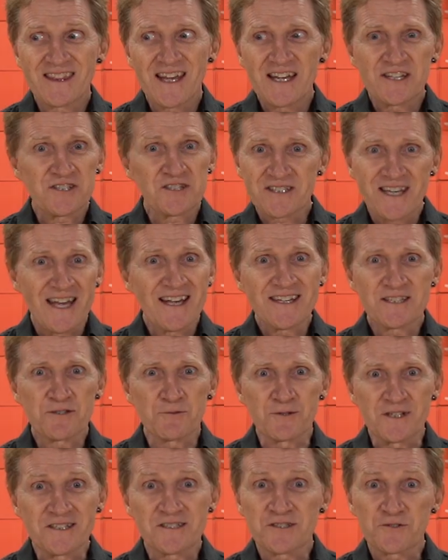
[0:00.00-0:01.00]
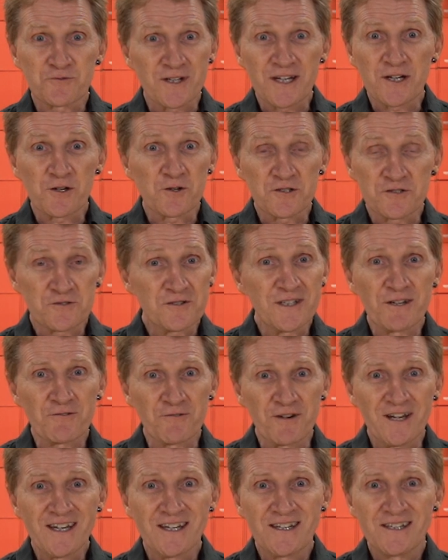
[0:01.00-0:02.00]
that just adds to it. It's trick or treat,
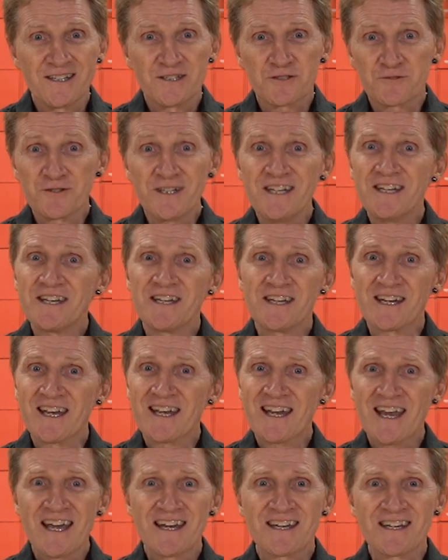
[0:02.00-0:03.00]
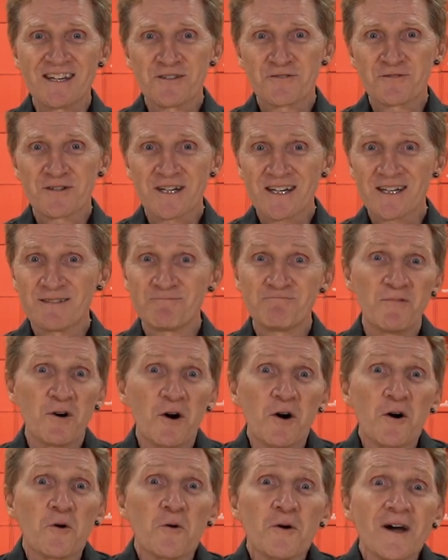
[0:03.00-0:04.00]
right? Treat, you get candy. Trick,
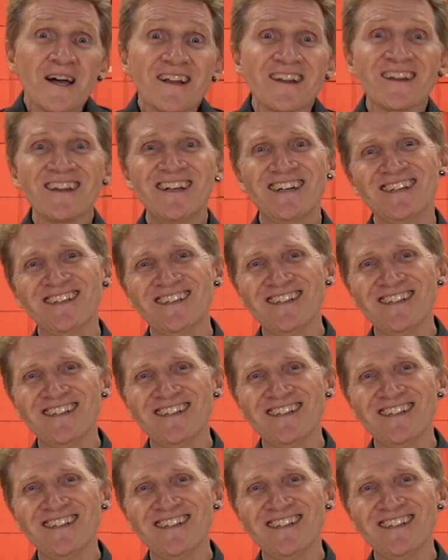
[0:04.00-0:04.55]
oh well.